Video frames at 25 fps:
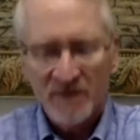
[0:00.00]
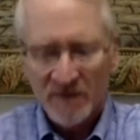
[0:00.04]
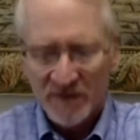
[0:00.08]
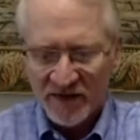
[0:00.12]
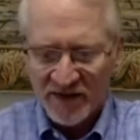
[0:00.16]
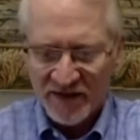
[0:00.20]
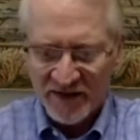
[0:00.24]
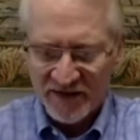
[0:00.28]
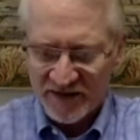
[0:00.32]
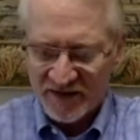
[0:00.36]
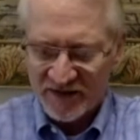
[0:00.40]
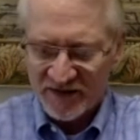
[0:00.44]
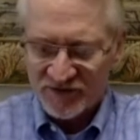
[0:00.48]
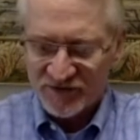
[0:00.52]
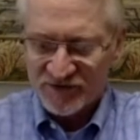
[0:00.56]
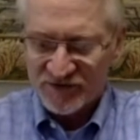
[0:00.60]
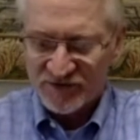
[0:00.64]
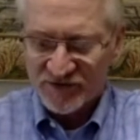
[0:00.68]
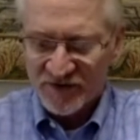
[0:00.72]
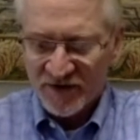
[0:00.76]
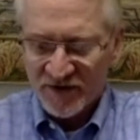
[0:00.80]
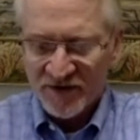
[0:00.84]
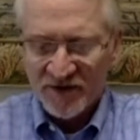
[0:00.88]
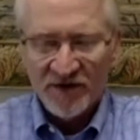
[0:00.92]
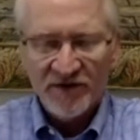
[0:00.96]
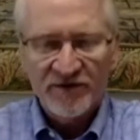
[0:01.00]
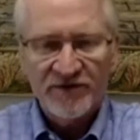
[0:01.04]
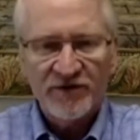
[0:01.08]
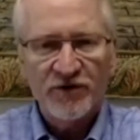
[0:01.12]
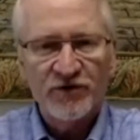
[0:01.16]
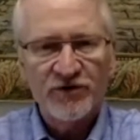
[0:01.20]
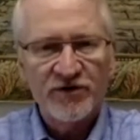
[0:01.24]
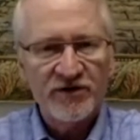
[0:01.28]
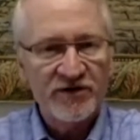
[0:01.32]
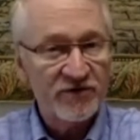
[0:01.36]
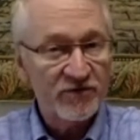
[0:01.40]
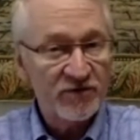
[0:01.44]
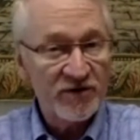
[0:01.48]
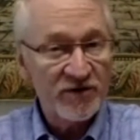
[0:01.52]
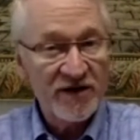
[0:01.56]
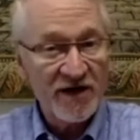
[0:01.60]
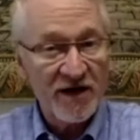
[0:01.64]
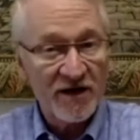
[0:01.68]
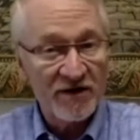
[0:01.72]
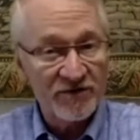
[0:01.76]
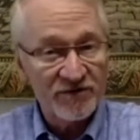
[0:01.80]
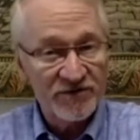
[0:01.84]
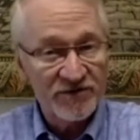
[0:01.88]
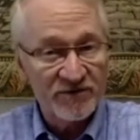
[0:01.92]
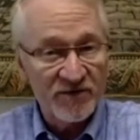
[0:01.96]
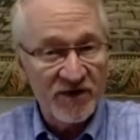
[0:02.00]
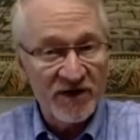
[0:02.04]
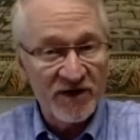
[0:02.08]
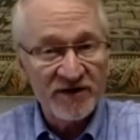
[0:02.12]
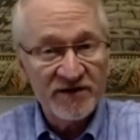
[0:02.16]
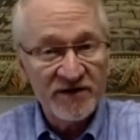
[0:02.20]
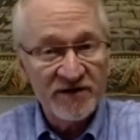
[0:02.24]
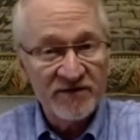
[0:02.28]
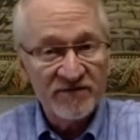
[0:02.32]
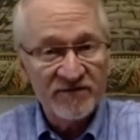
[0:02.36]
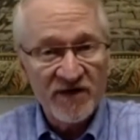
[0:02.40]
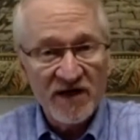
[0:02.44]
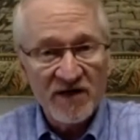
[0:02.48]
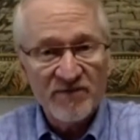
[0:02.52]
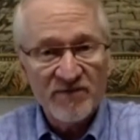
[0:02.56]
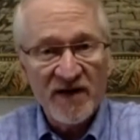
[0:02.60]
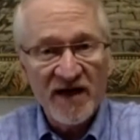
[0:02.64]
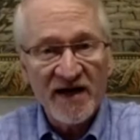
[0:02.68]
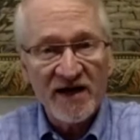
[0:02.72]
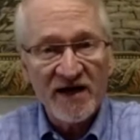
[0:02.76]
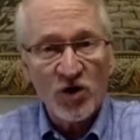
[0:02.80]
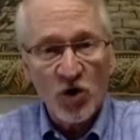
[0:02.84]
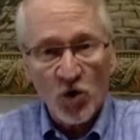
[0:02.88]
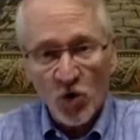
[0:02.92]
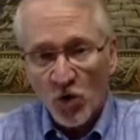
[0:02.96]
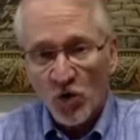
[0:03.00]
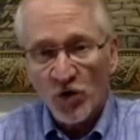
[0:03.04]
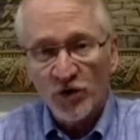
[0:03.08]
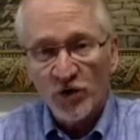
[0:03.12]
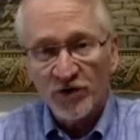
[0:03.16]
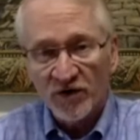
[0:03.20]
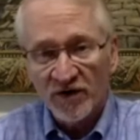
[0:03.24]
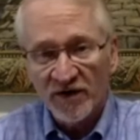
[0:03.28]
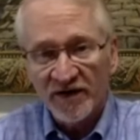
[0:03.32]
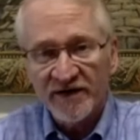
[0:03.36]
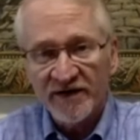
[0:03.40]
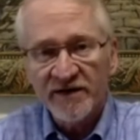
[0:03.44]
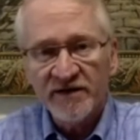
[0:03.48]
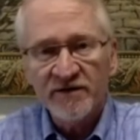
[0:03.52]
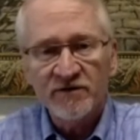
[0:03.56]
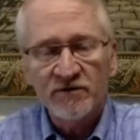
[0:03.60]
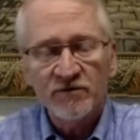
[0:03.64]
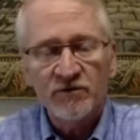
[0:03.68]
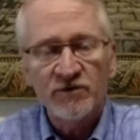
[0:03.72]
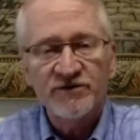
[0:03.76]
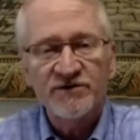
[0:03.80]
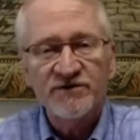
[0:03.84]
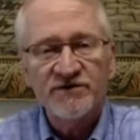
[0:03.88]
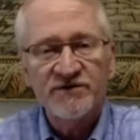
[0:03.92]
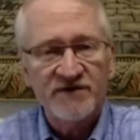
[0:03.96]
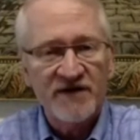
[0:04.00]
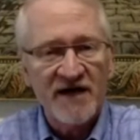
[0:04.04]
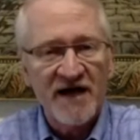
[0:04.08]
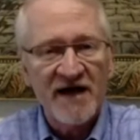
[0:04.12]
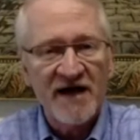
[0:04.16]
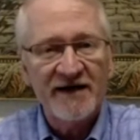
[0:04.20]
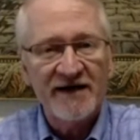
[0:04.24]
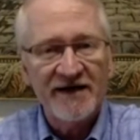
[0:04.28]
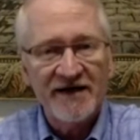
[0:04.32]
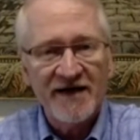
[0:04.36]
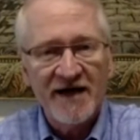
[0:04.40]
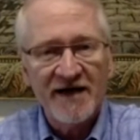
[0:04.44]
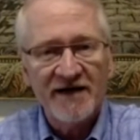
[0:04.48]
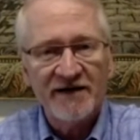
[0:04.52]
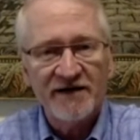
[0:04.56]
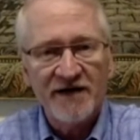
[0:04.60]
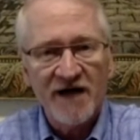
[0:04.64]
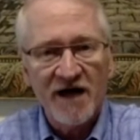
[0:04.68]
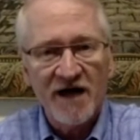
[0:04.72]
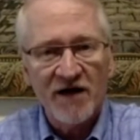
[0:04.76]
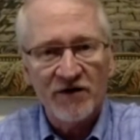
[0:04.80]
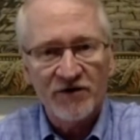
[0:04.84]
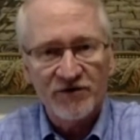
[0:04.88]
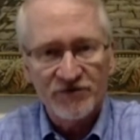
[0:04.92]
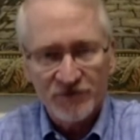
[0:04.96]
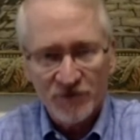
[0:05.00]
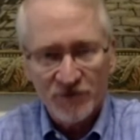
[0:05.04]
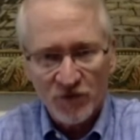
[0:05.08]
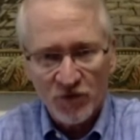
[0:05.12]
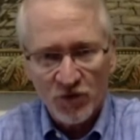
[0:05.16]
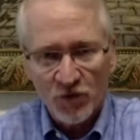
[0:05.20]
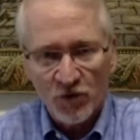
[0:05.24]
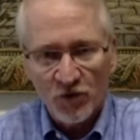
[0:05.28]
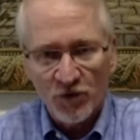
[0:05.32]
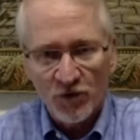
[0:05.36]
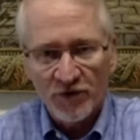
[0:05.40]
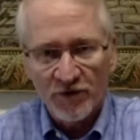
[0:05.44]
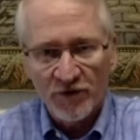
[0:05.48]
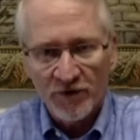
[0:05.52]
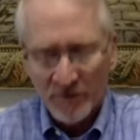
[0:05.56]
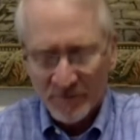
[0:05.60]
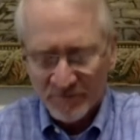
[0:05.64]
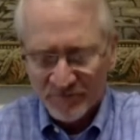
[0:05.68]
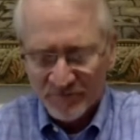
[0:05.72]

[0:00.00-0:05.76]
It is $33 a month if they pay quarterly, which is $99 a quarter.